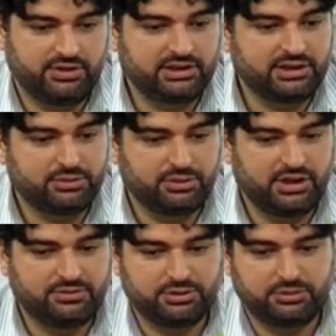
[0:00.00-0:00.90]
fact that we
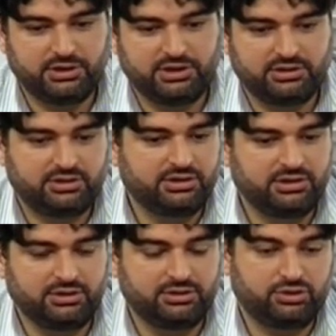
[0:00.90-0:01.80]
have to spend
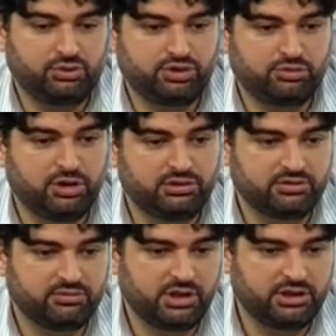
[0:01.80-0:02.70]
this huge amount
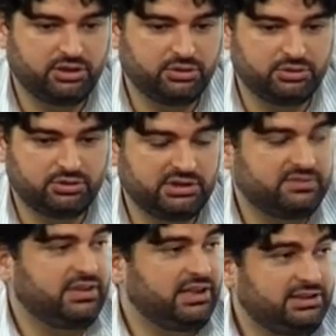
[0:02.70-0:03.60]
of money on
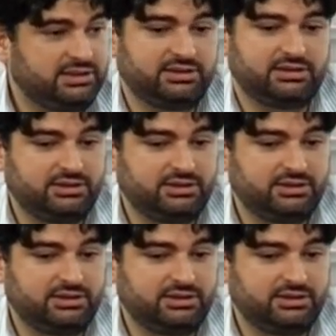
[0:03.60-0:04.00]
defense,